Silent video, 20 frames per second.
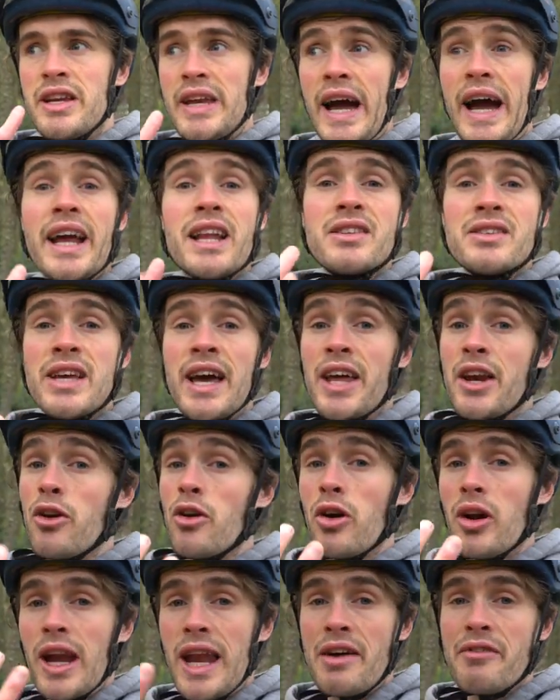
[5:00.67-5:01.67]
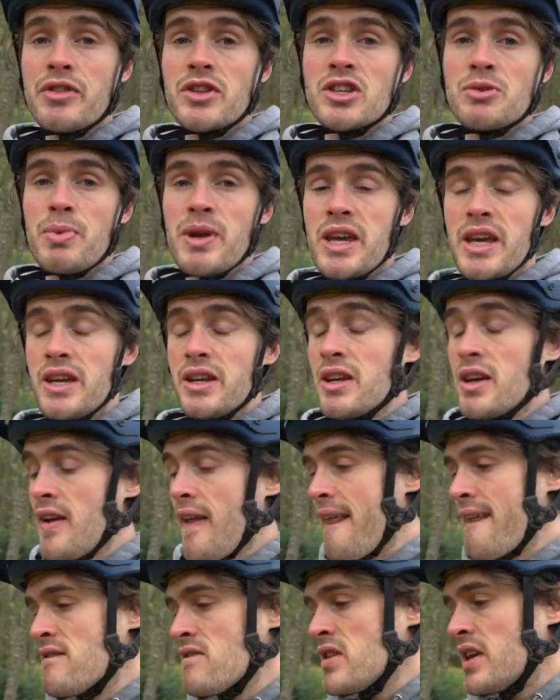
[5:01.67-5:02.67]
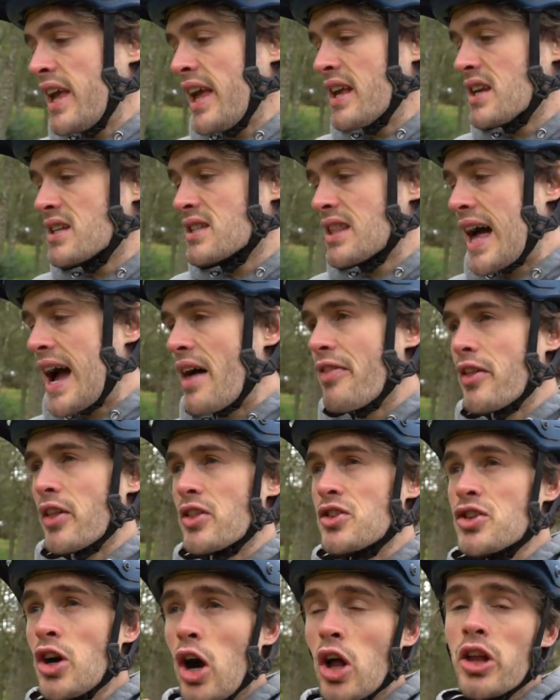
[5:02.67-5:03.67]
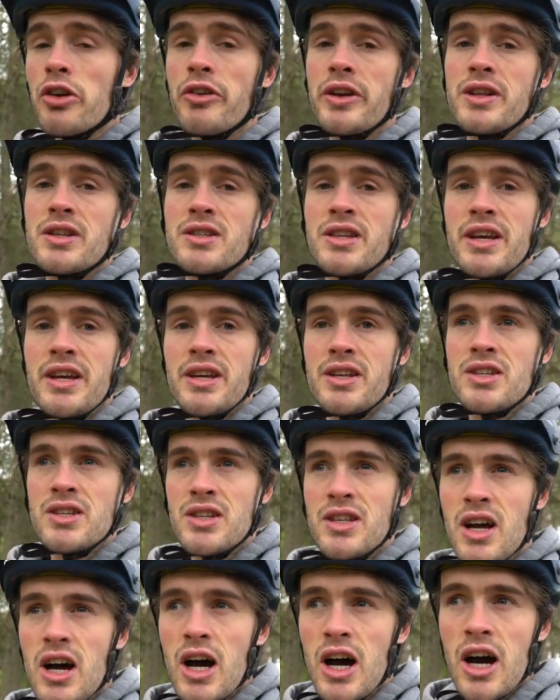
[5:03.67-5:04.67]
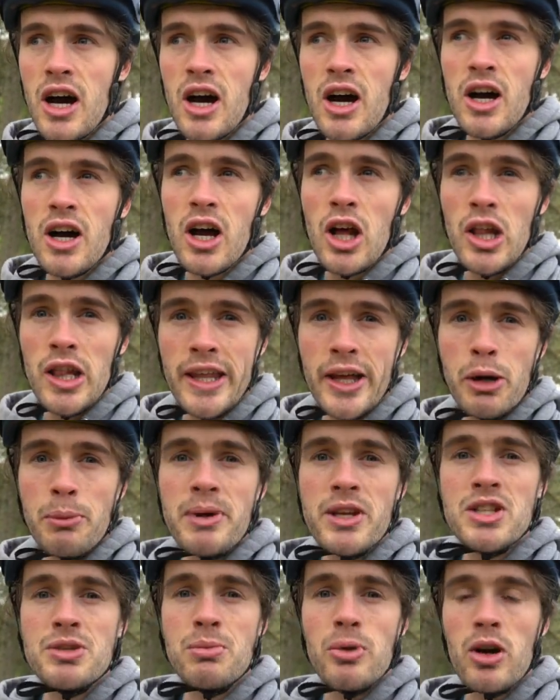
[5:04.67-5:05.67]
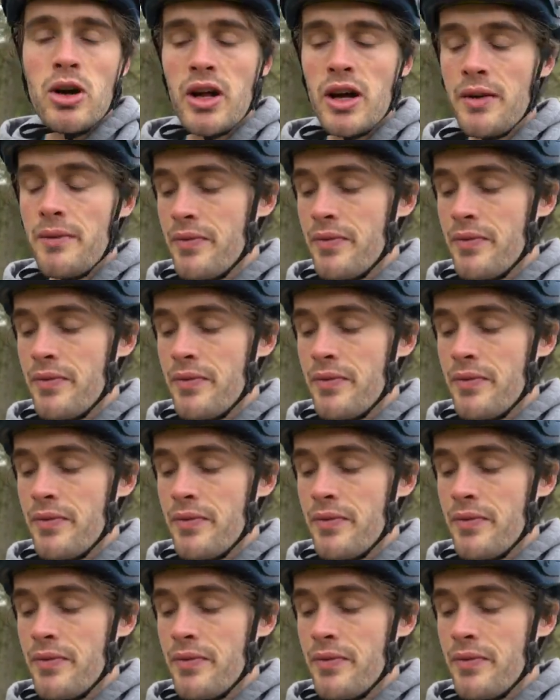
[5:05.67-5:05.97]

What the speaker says: 9, 10 or 11 speed is that the tolerances are a little bit smaller.